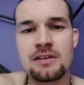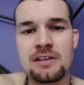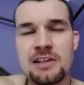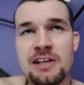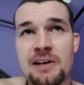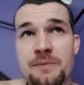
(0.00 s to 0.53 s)

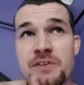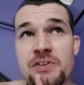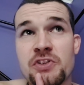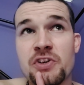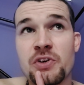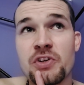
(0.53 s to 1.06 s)
It comes to
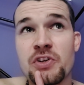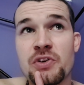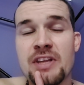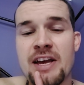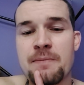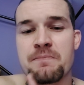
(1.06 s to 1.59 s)
show you
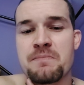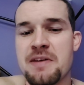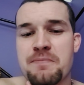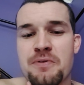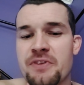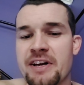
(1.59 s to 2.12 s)
that
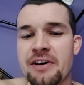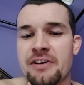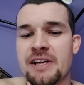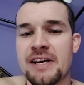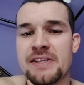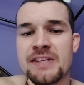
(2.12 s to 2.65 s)
people
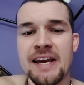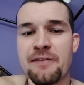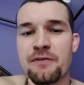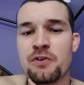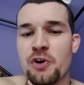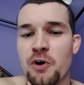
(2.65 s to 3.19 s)
nowadays
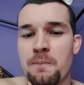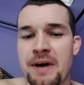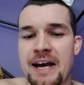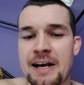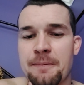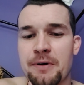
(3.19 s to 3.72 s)
have no
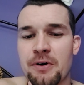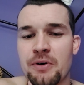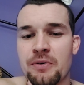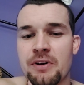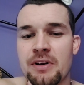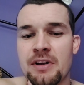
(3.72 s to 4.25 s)

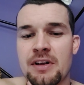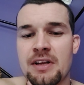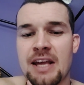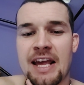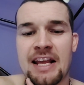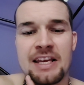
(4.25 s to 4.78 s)
backbone
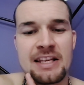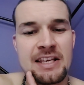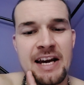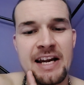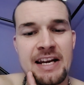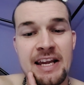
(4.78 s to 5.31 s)
and
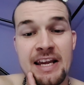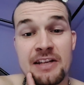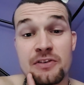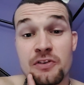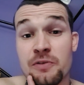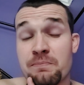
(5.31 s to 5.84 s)
cannot
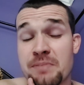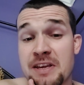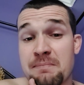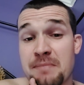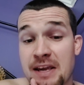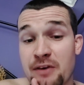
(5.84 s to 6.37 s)
handle
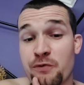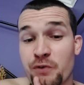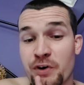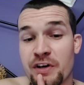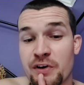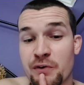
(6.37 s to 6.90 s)
being made
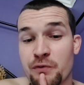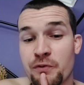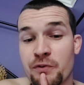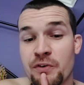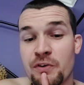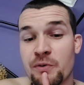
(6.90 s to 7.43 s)
fun of
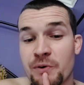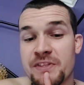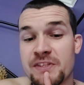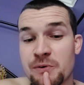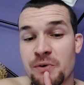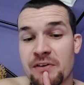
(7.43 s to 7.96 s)

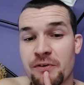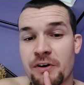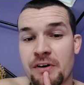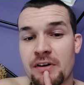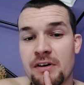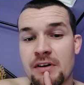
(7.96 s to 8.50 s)

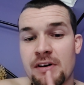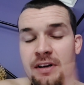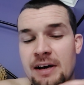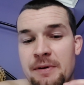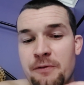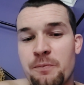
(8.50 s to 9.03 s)
whatsoever.
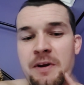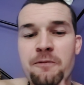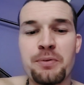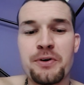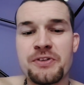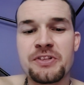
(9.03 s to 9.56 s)
I mean, for me
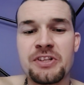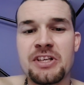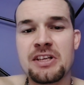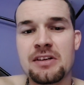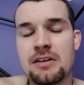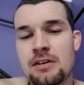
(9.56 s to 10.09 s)

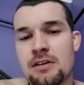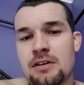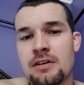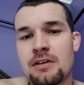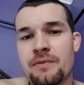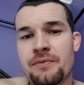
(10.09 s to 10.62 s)
personally,
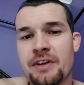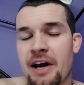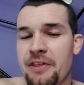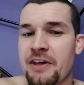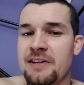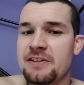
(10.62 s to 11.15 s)

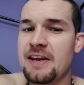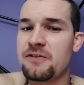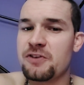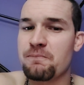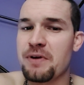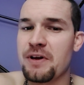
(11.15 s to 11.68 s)
I thought Dave
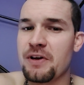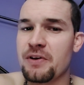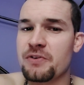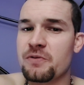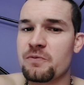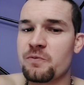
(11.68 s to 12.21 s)

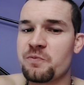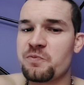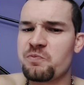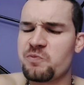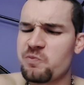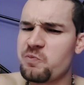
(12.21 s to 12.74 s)
Chappelle
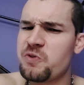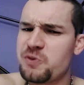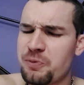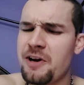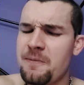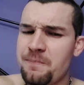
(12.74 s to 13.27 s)
was a
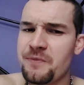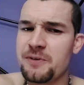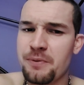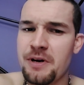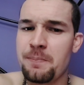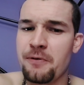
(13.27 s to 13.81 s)

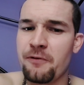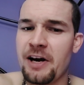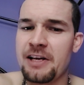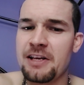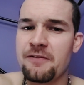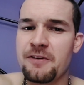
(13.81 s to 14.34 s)
pretty
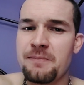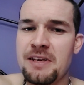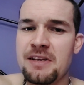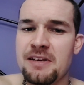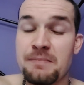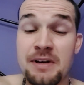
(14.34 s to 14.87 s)
provocative
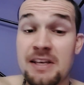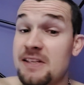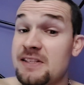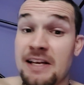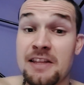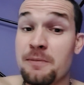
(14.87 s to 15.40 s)
comedian, but he's not the